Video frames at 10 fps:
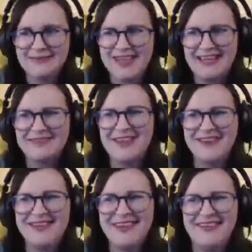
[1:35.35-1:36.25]
I'm scared. I'm
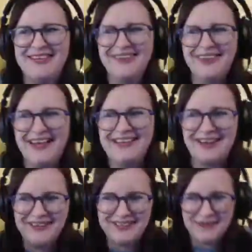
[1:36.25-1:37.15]
totally new. You look like you
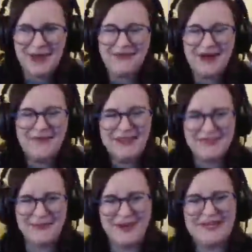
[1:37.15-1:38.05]
don't usually play Five Nights
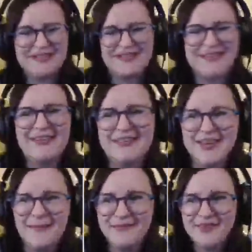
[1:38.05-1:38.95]
at Freddy's. Can you
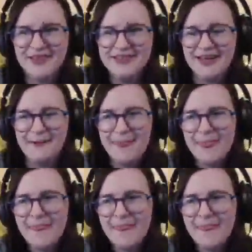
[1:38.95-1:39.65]
tell? Can you tell?